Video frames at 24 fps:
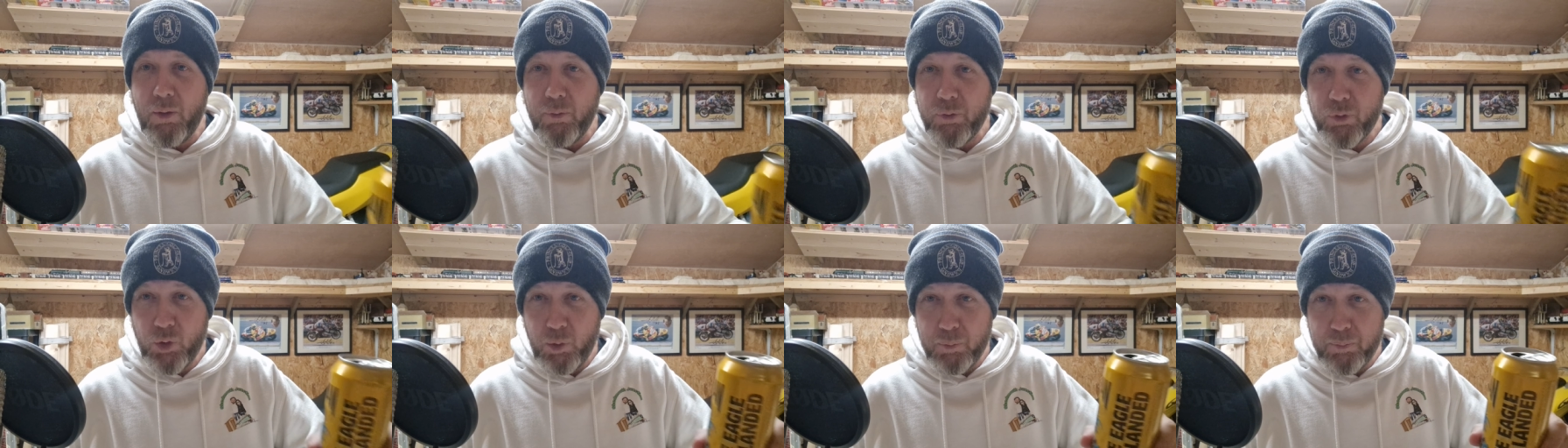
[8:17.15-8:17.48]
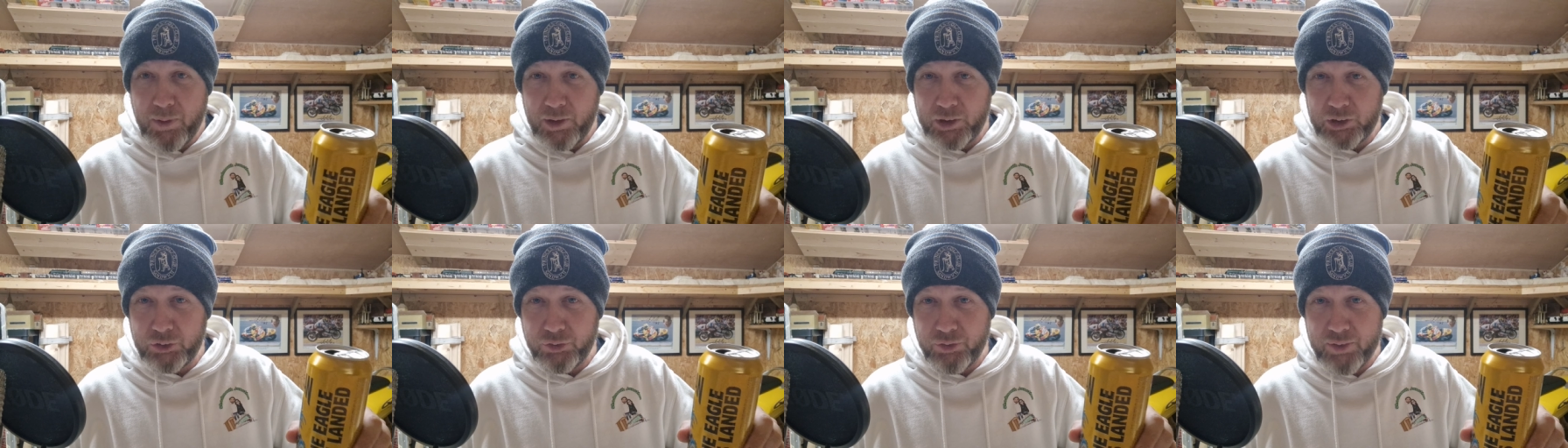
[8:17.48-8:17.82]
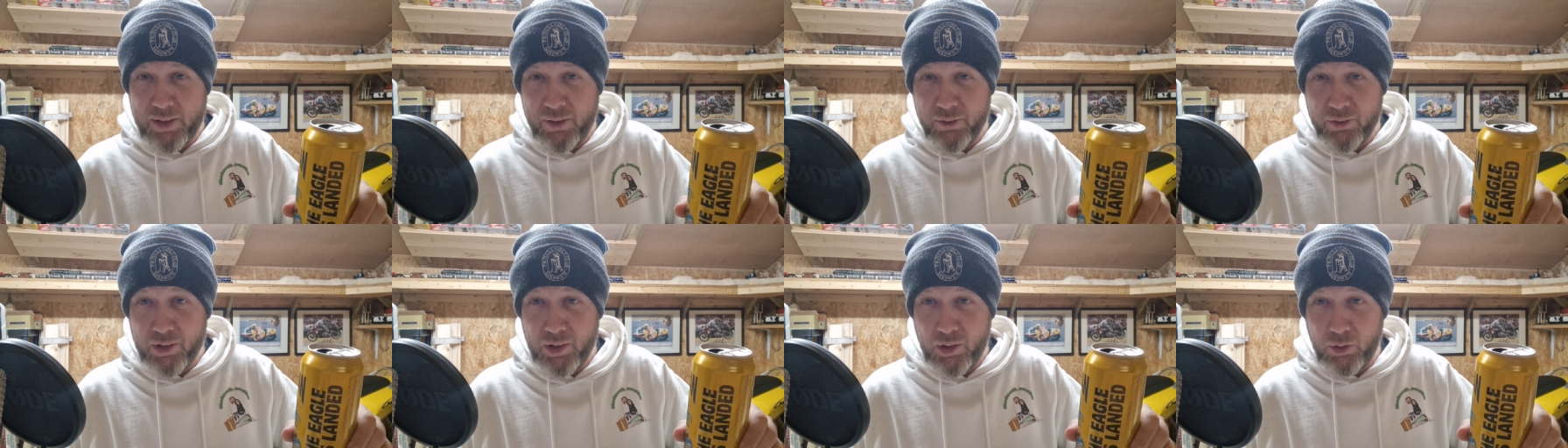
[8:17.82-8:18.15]
I'm not much of an
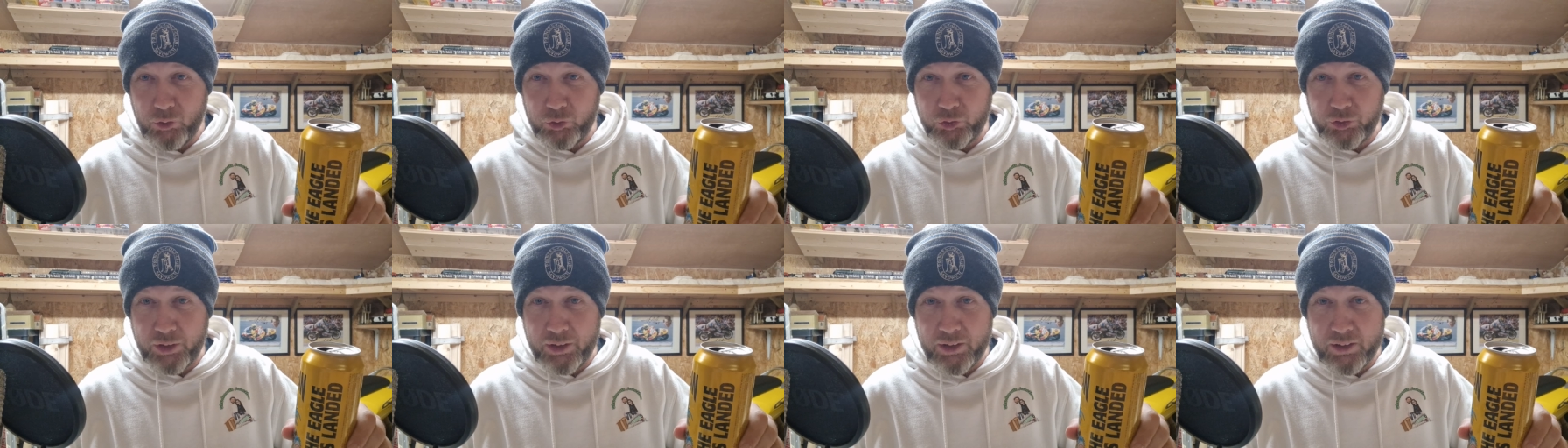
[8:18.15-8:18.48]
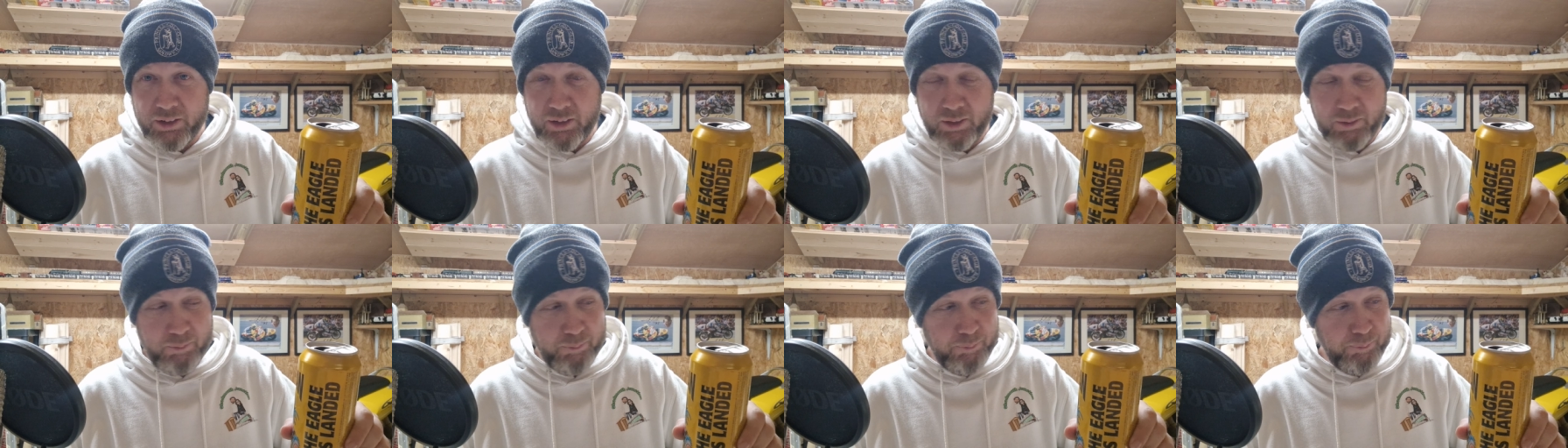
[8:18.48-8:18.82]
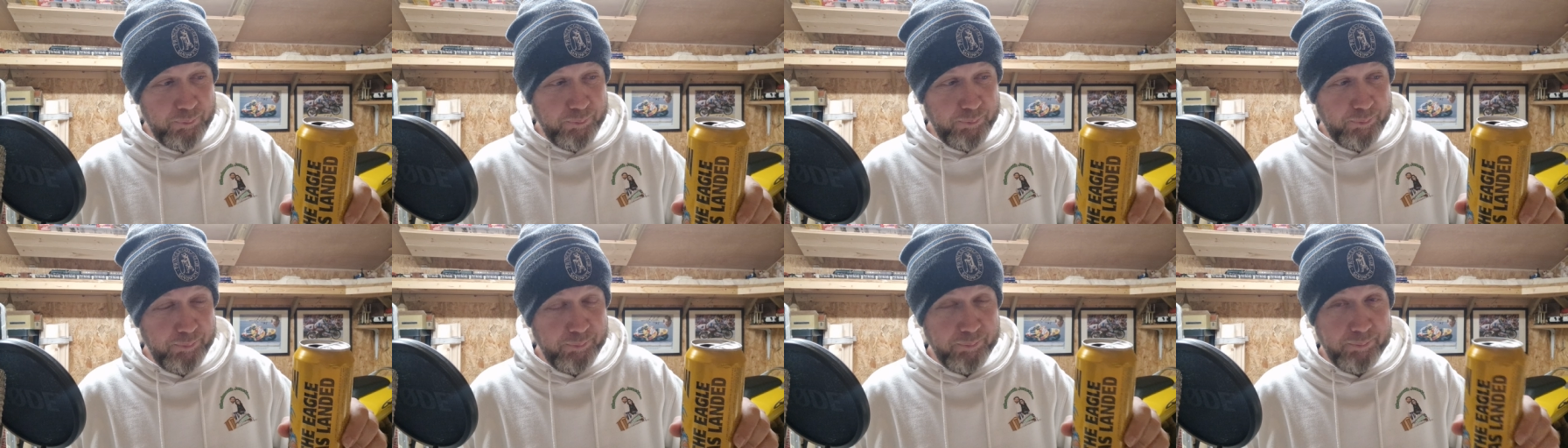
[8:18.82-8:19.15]
alcohol drinker,
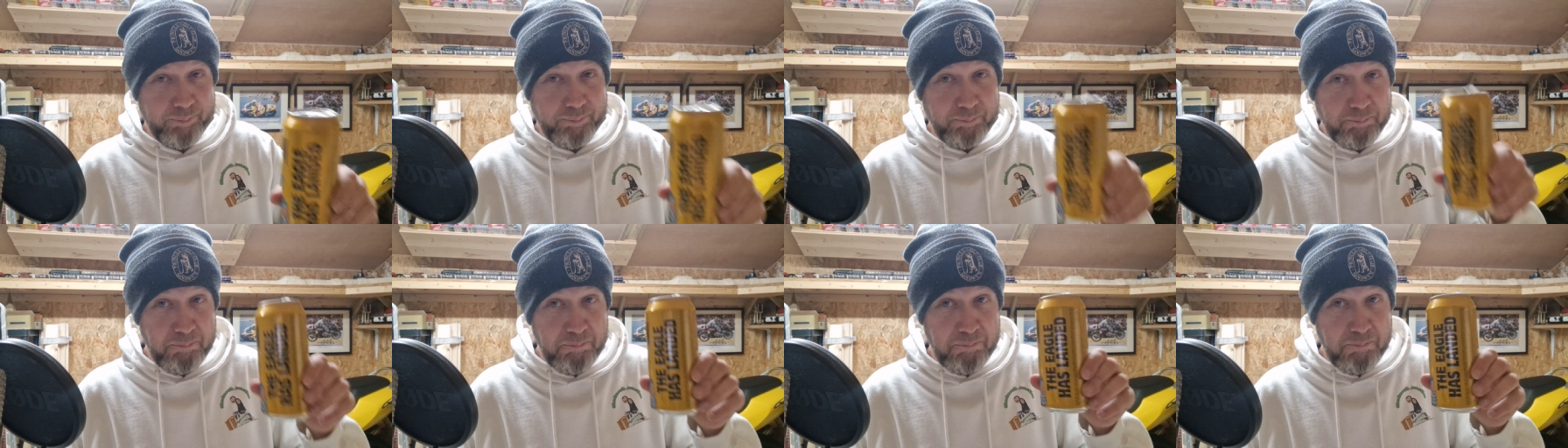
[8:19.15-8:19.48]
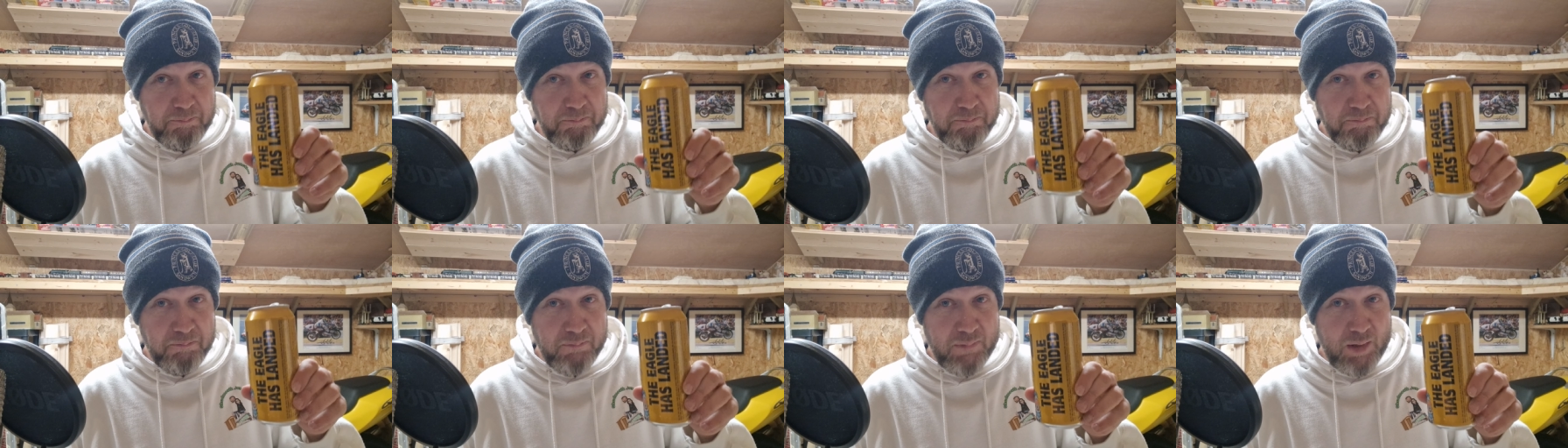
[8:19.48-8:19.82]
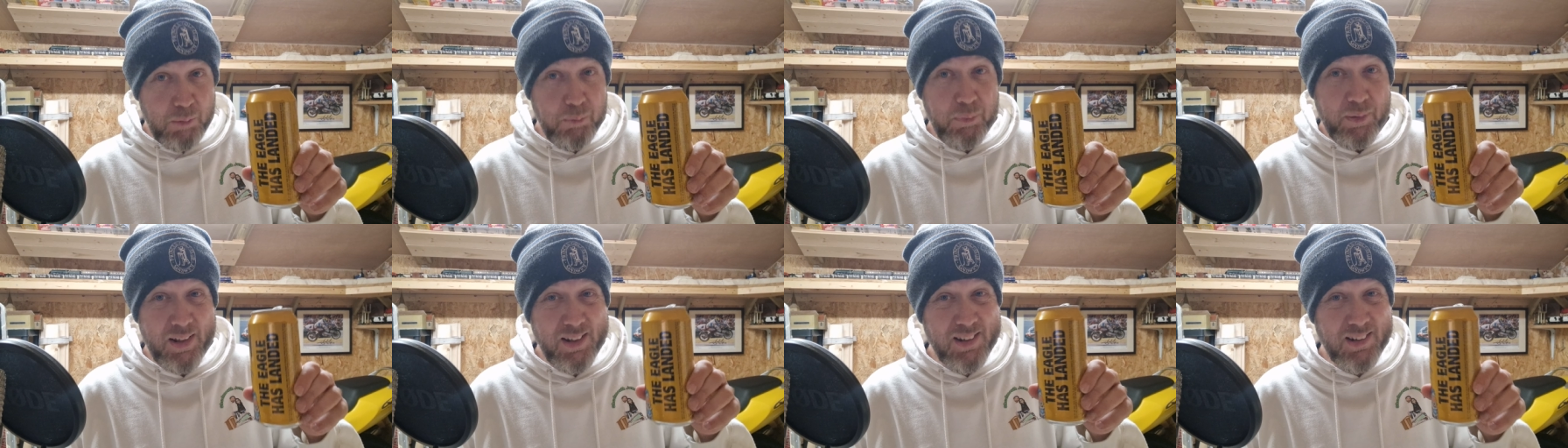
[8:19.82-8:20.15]

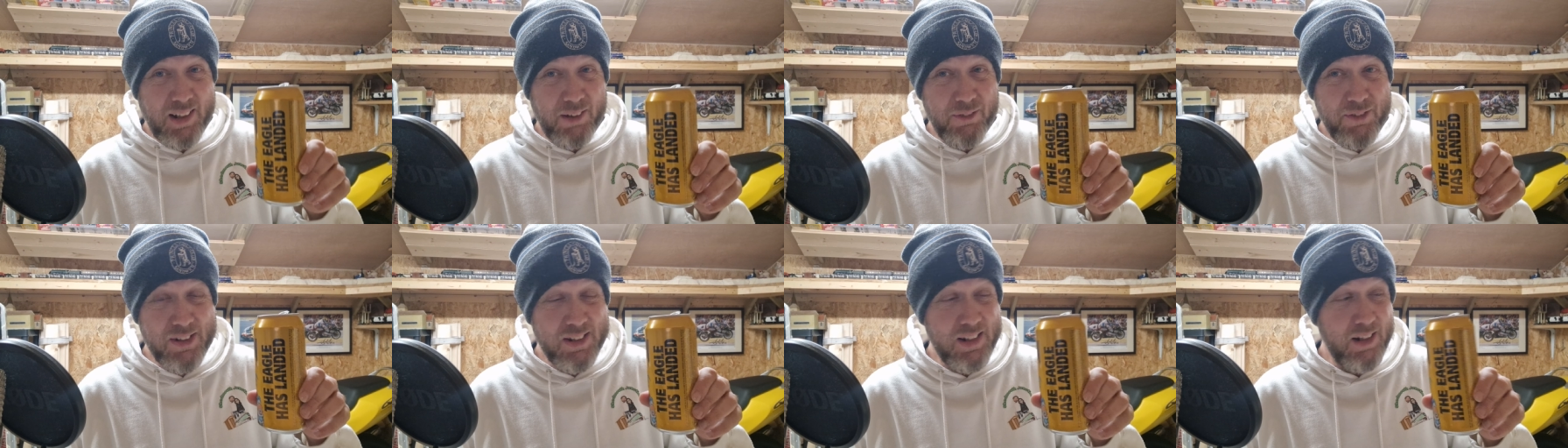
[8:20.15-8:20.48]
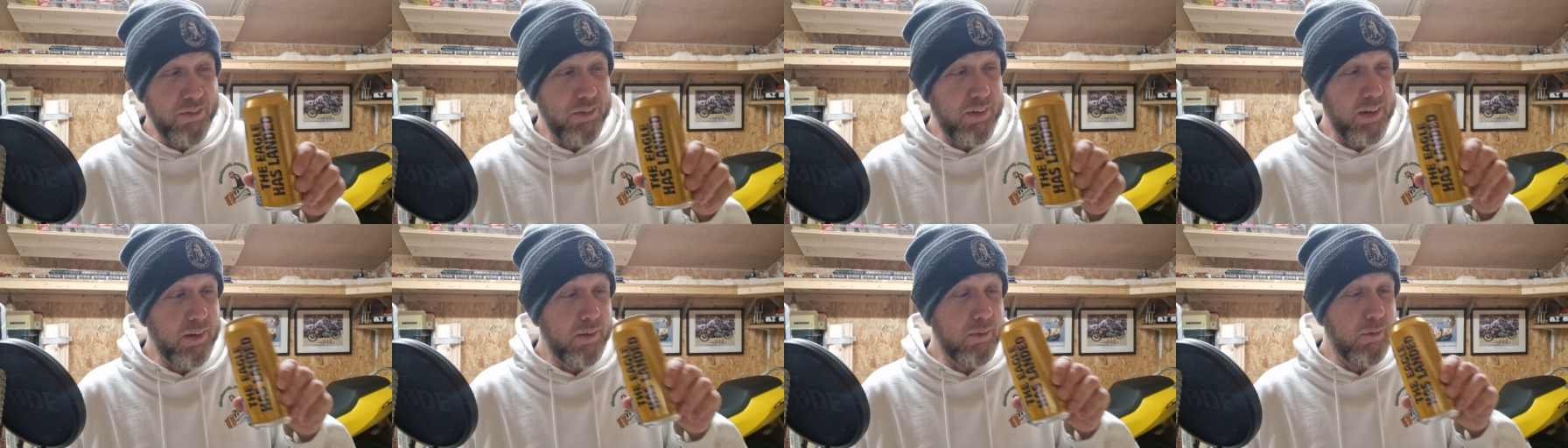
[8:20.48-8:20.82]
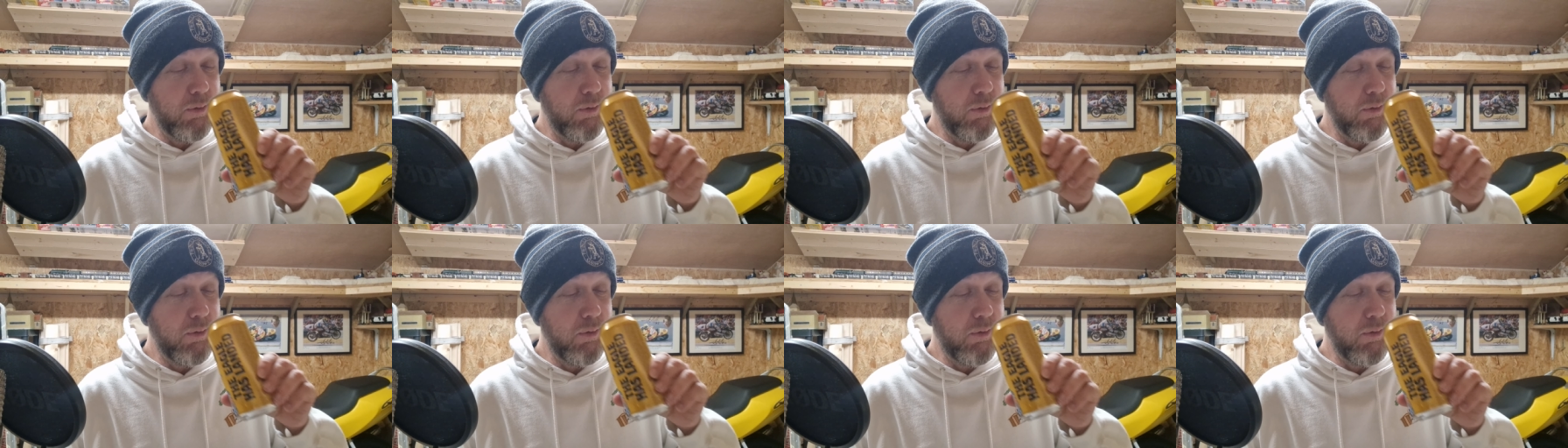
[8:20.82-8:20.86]
but this stuff is lovely.